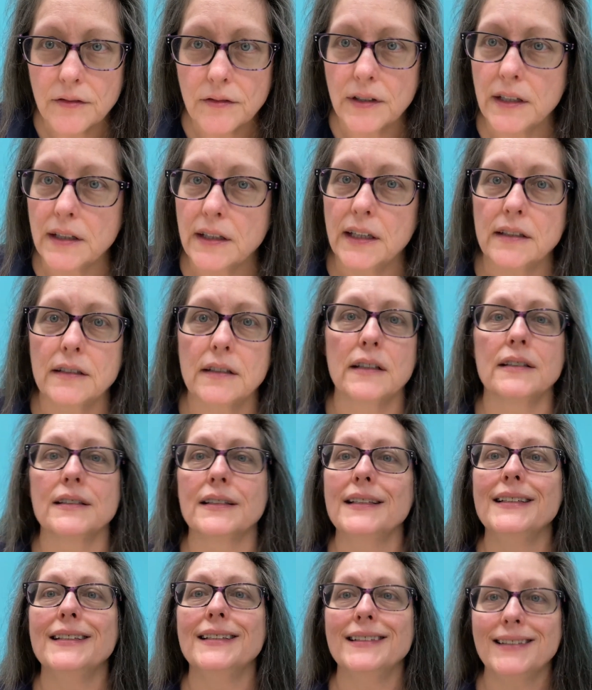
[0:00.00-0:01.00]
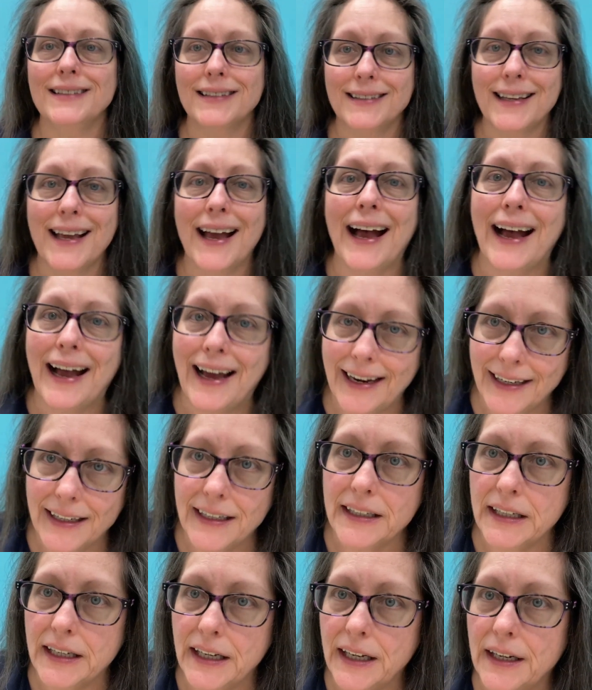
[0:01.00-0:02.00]
red, that's because it is just hot
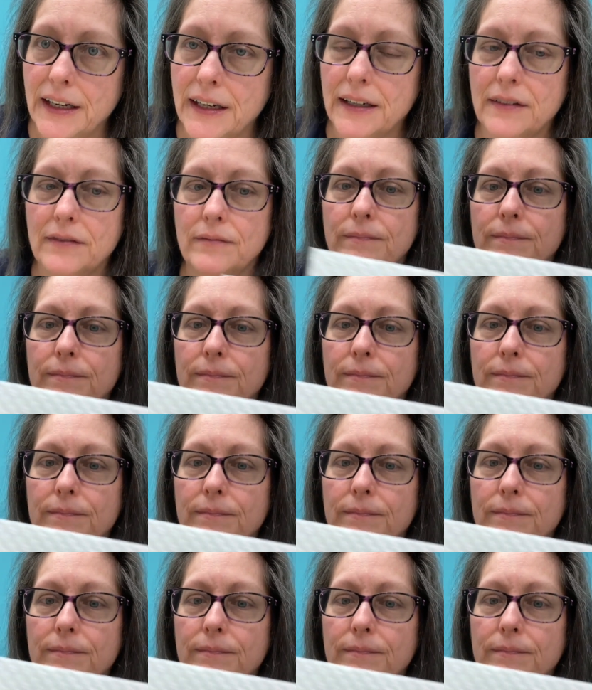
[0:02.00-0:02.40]
in here.